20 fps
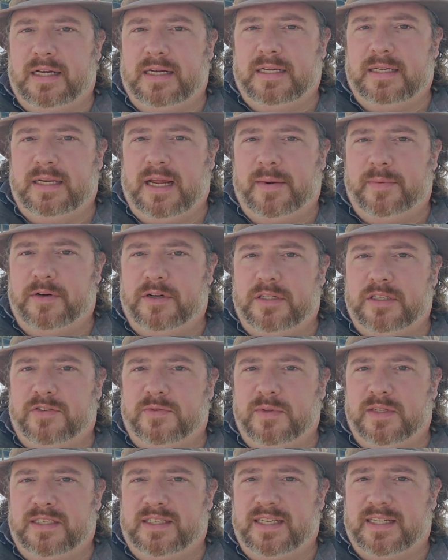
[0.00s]
neighborhoods
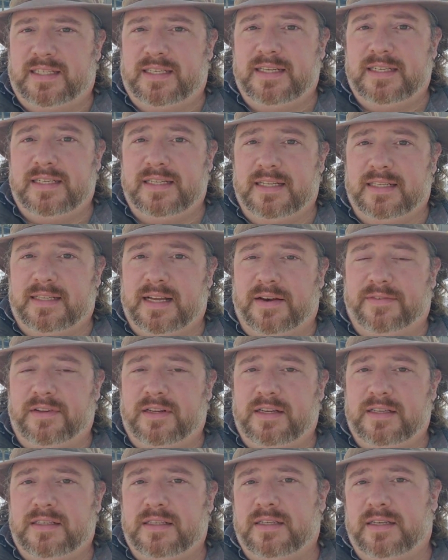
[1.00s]
from the 60s and the
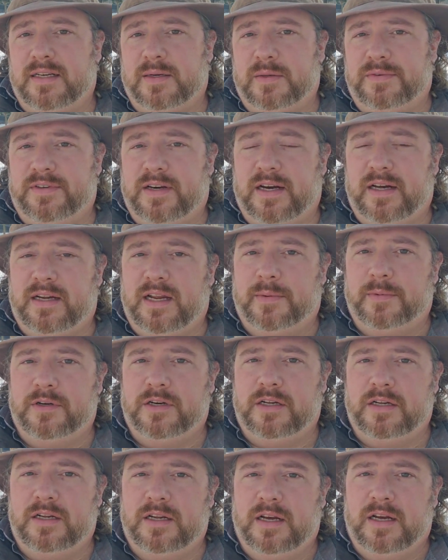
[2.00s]
70s, and here we've got a
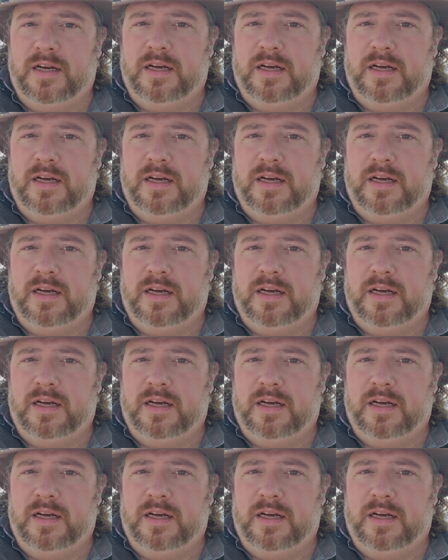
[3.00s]
neighborhood